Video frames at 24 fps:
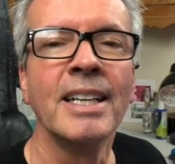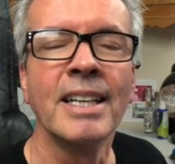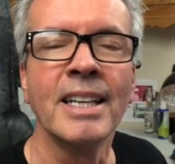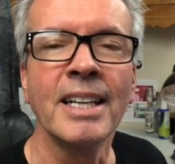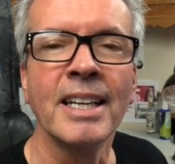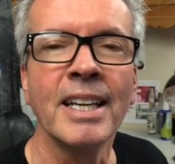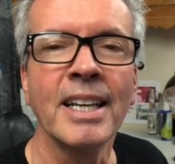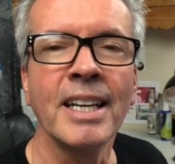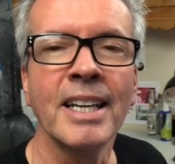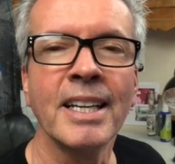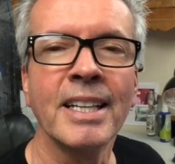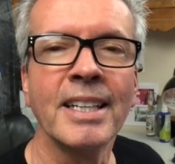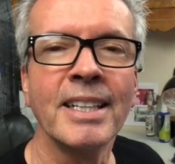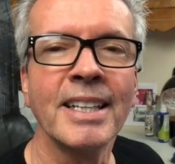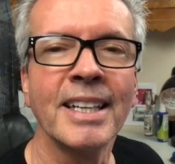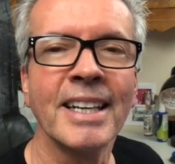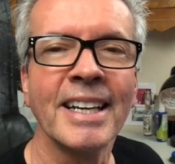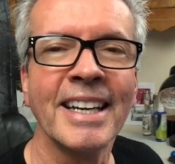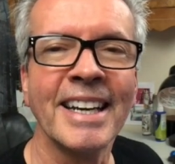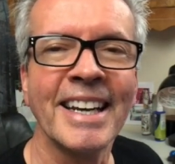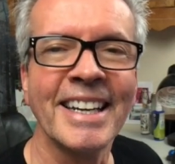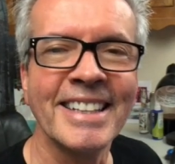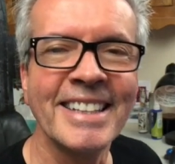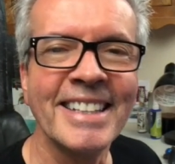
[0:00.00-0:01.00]
And
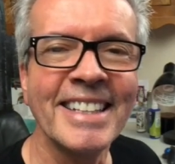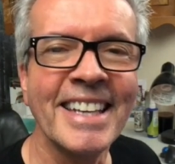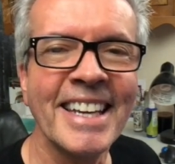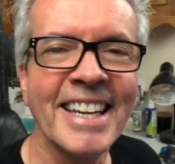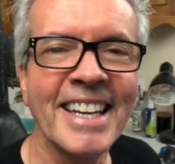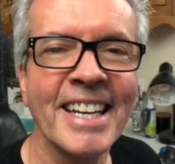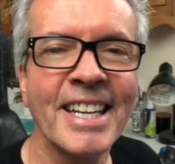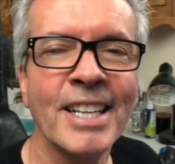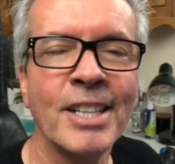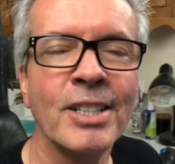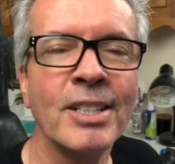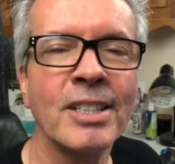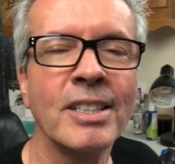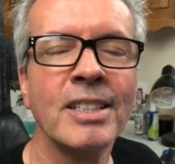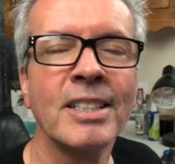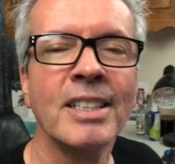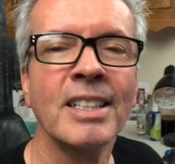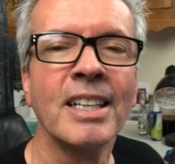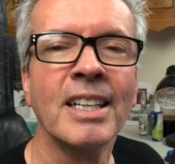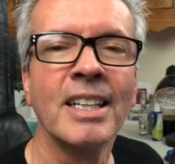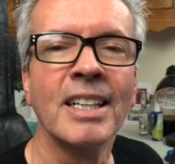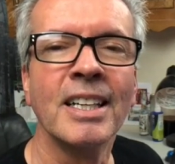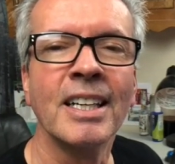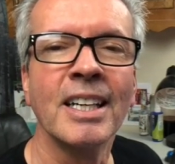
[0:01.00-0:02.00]
at the end,
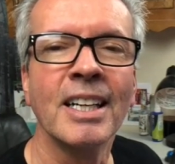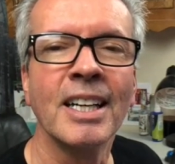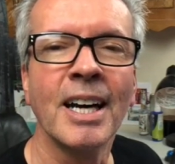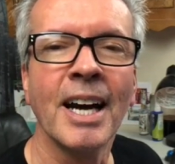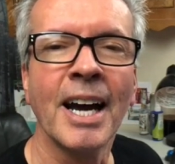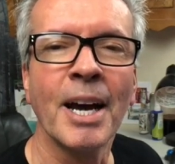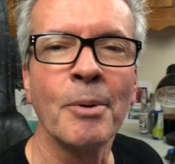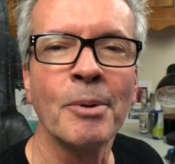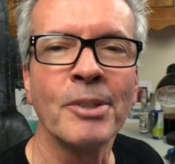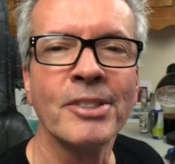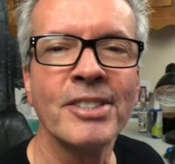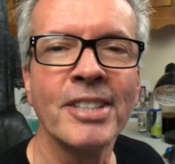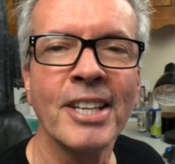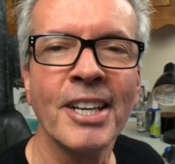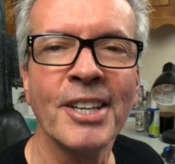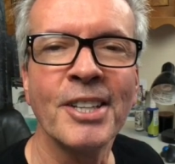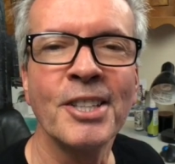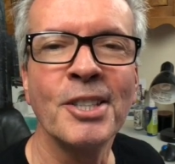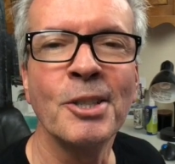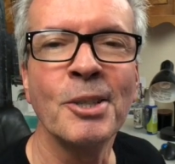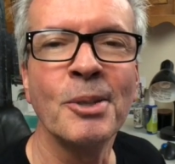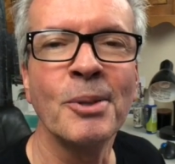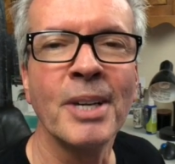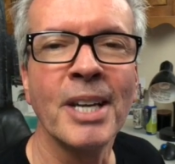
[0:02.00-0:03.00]
I will tell
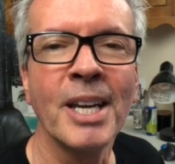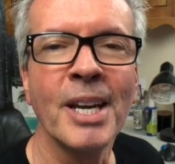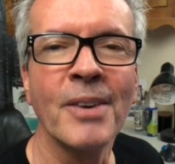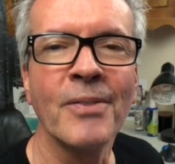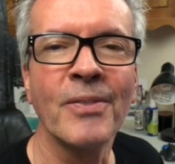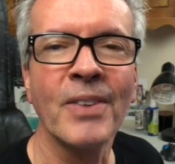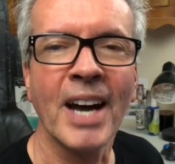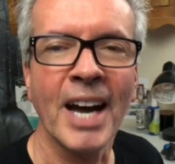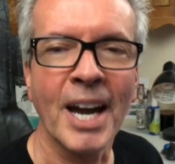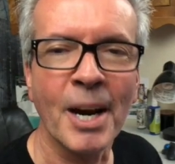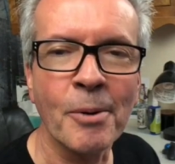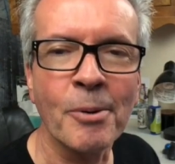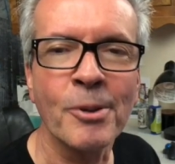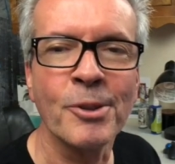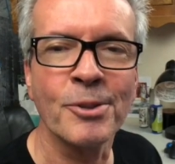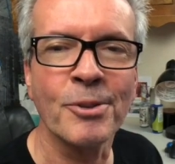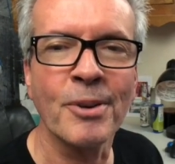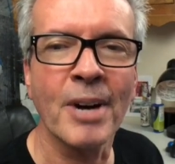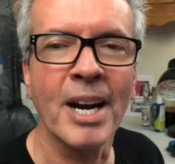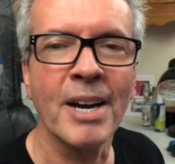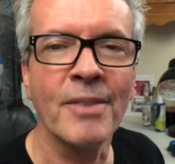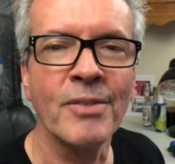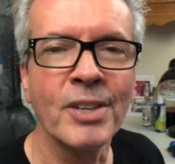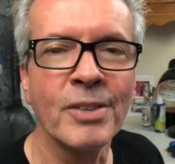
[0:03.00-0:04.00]
you if I were
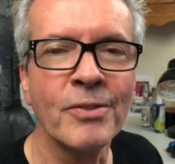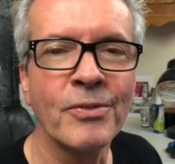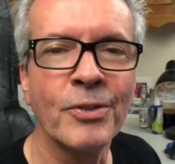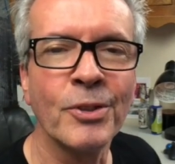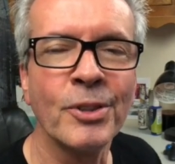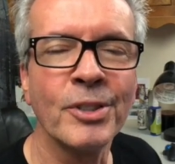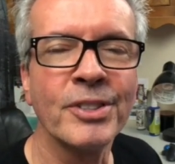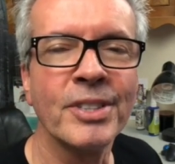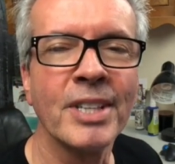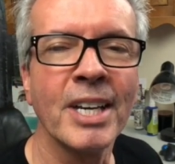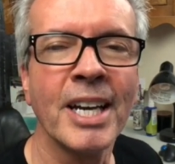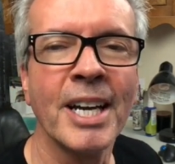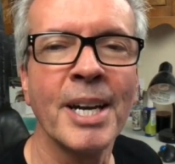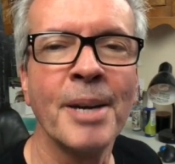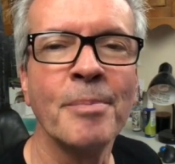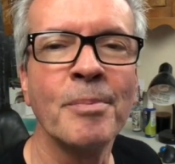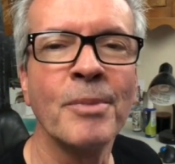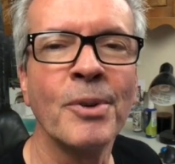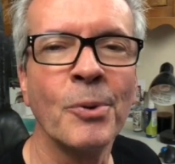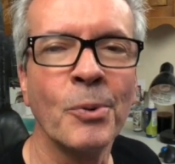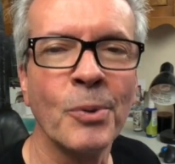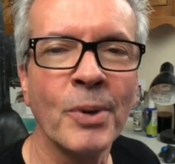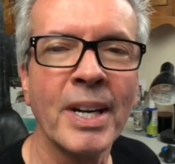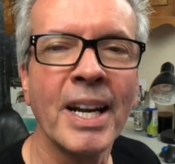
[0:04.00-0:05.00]
driving full-time,
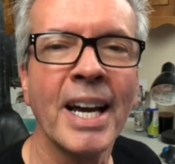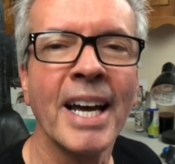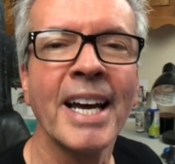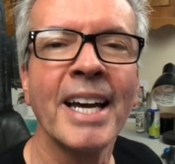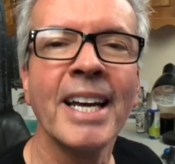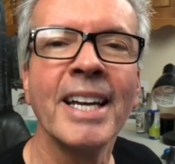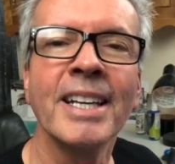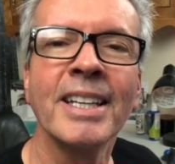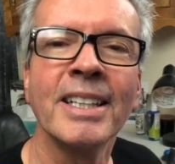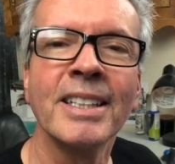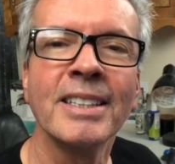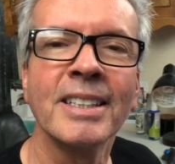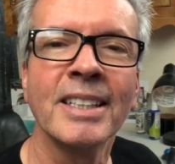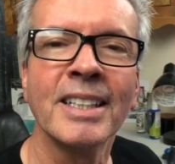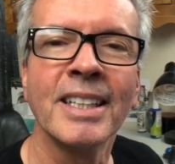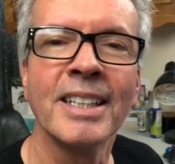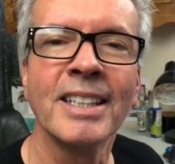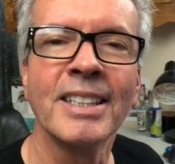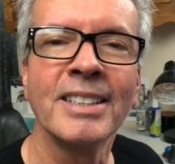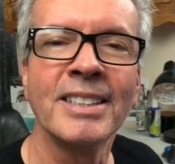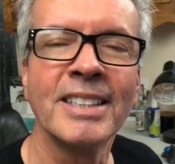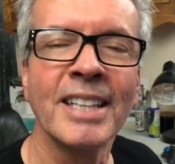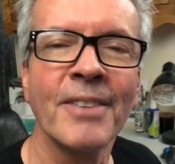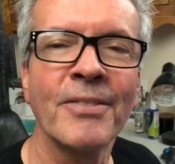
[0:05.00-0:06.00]
would I
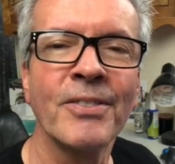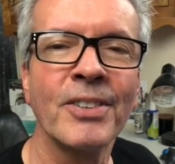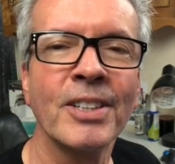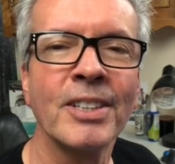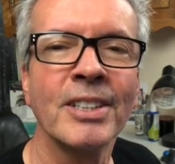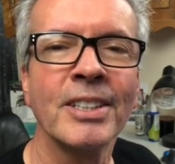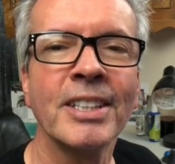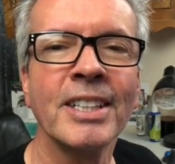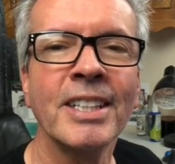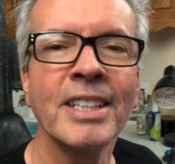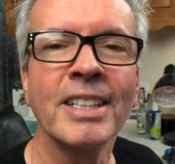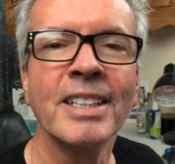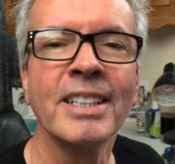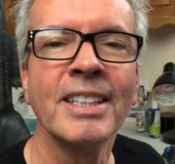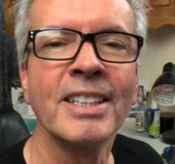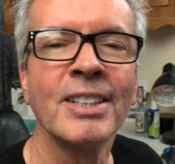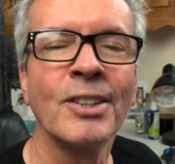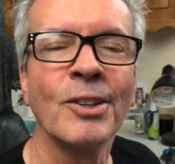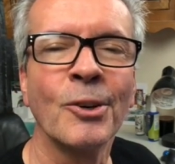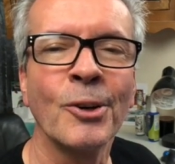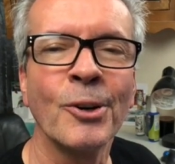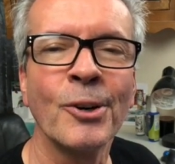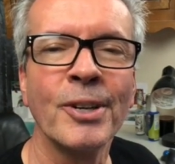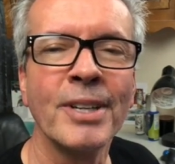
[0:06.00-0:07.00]
definitely
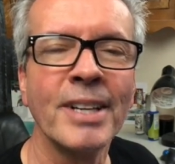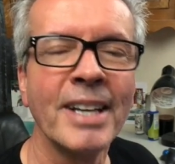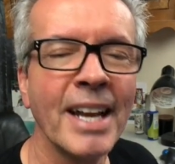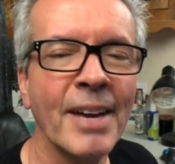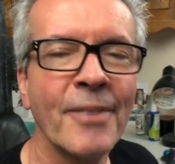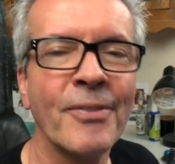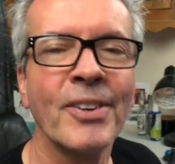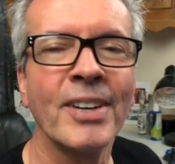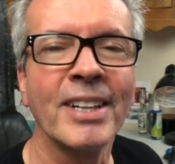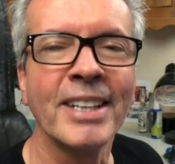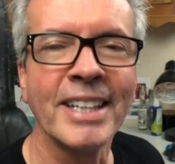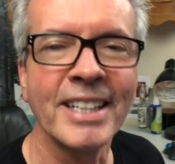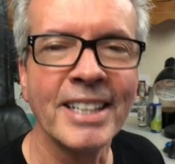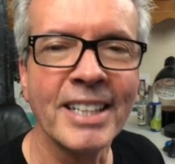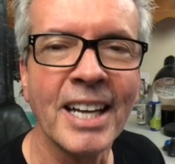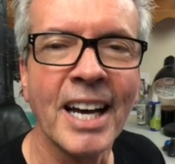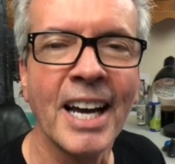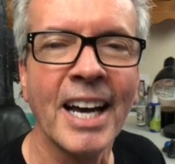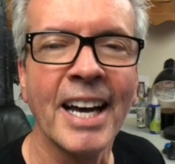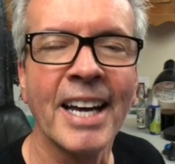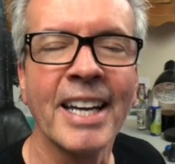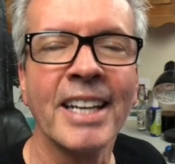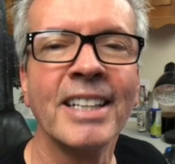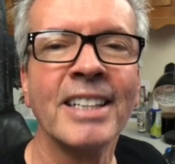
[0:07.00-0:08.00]
or definitely
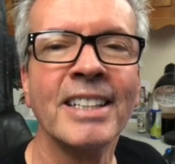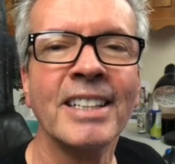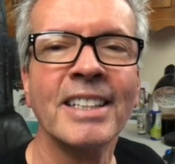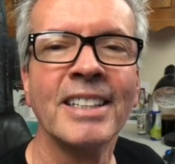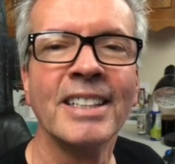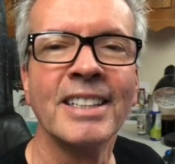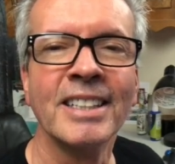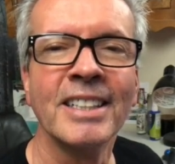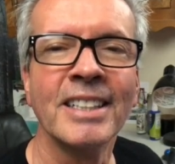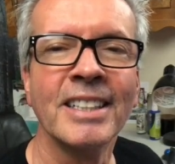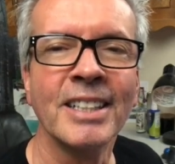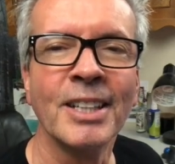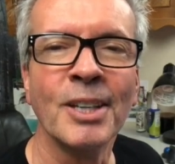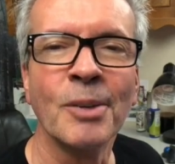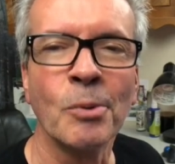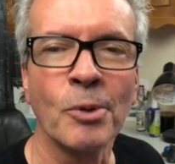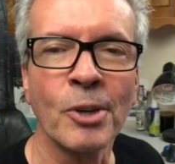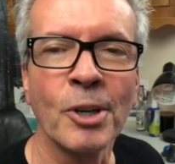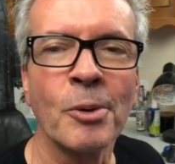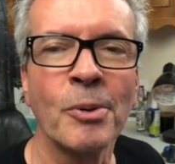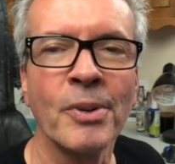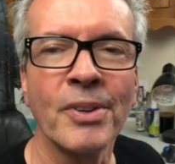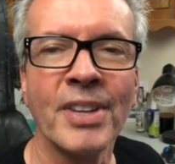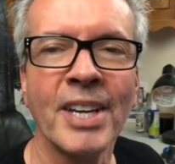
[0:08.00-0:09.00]
not
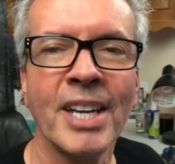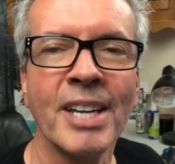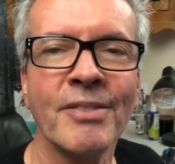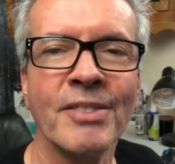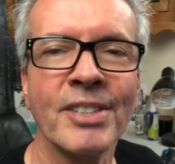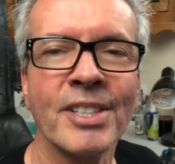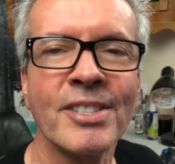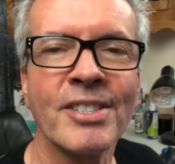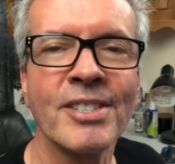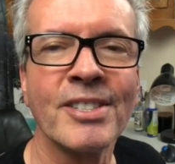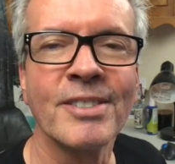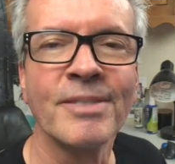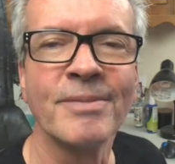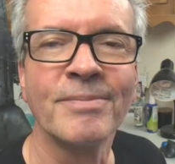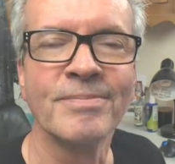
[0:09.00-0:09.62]
work with Avis.